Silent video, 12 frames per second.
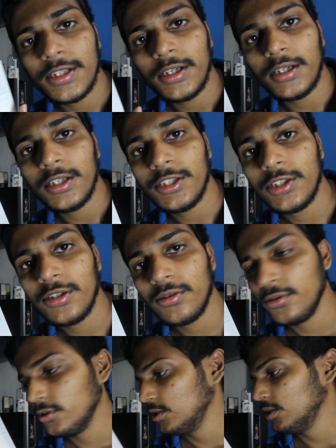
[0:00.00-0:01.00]
the
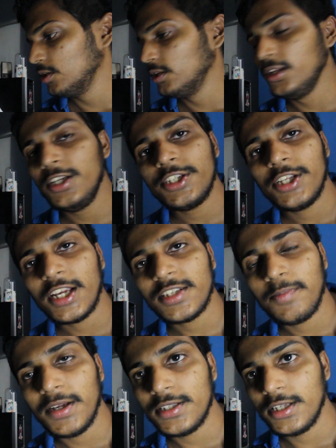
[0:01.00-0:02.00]
least
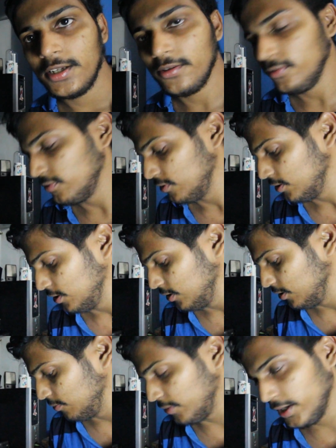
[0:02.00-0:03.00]
expensive
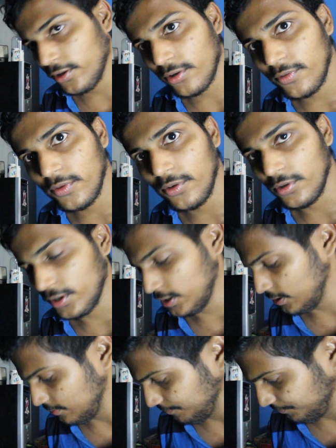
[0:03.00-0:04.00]
microphone,
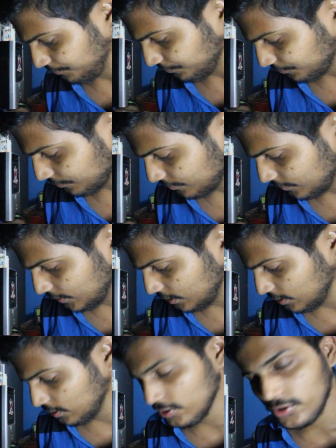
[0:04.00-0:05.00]
okay.
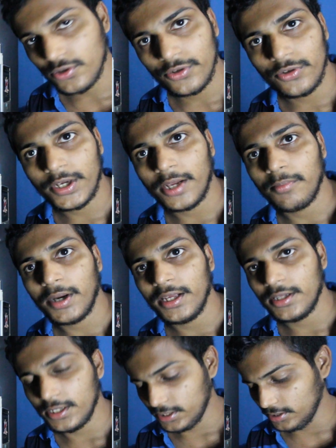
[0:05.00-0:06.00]
So you can buy
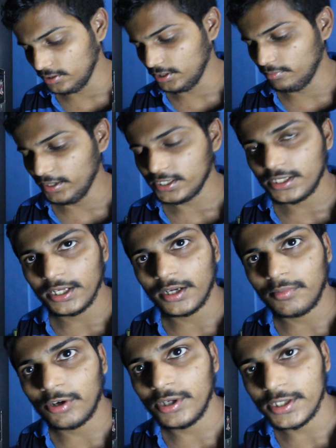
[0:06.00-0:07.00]
this. The best thing
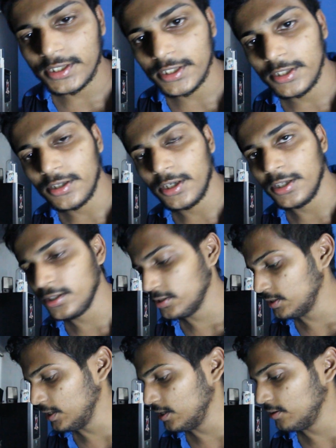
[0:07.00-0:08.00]
about this is
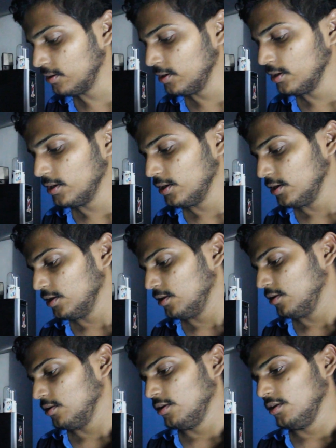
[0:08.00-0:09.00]
that
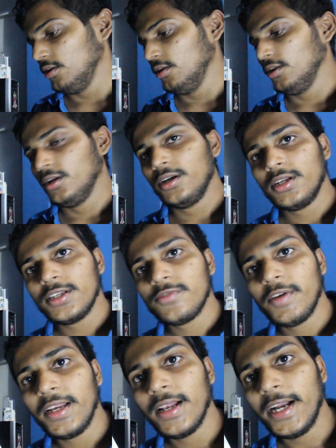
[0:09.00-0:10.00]
it is
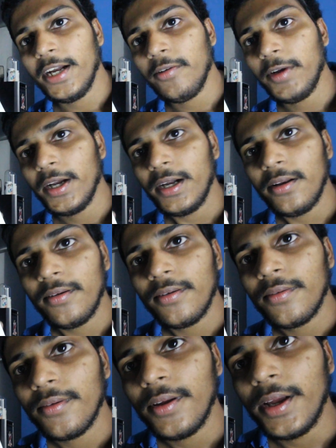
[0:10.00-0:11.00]
very lightweight,
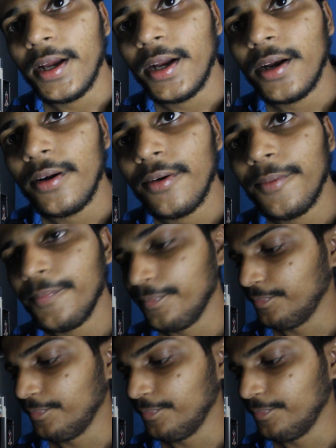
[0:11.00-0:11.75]
and